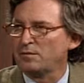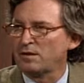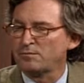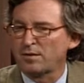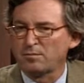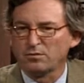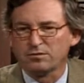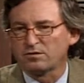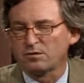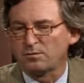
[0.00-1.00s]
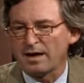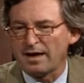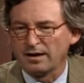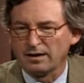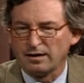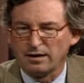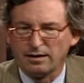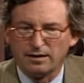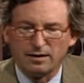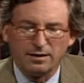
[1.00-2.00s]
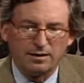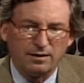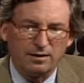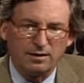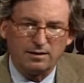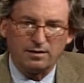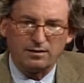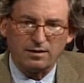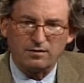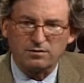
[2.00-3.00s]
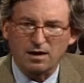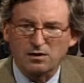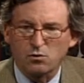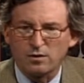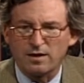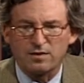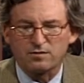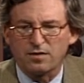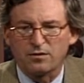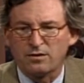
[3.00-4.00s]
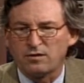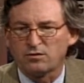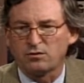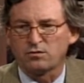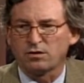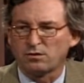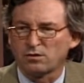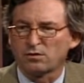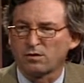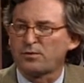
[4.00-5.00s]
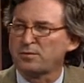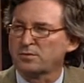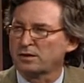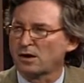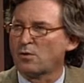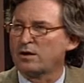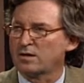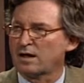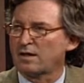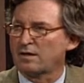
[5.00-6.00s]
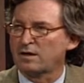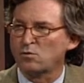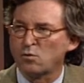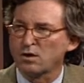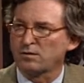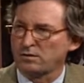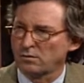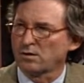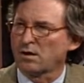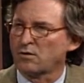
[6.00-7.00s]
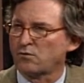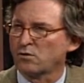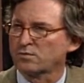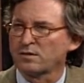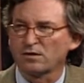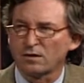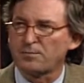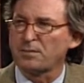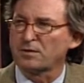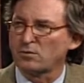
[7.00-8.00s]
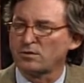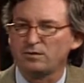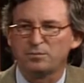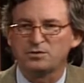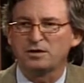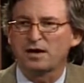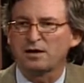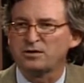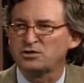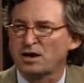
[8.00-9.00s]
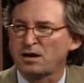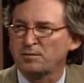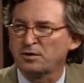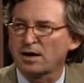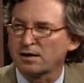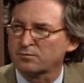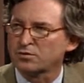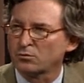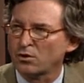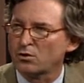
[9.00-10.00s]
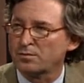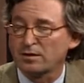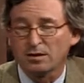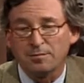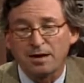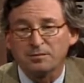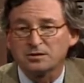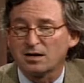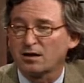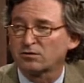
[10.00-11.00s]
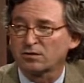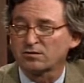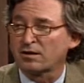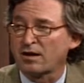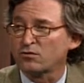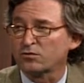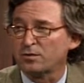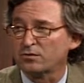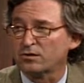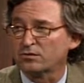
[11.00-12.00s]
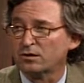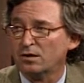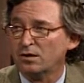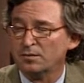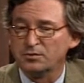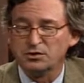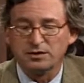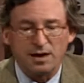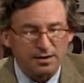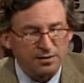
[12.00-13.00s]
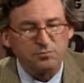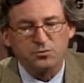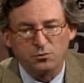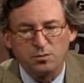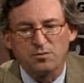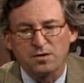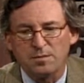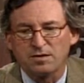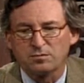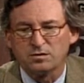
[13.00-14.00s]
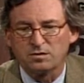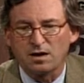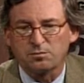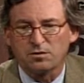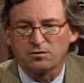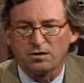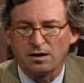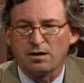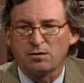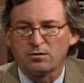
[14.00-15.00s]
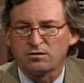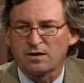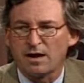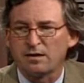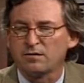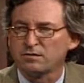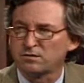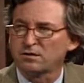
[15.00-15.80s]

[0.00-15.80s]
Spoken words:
I mean, they bumbled so badly, and they just got to coordinate. And that's not their nature. They're good people that go into that, and they want it. You are law enforcement. They're good people, but you got to unchain them. You got to give them some rope, and they're going to make mistakes. Look, it's a dangerous business, but you got to give them some room if they make some mistakes because they're erring on the side of the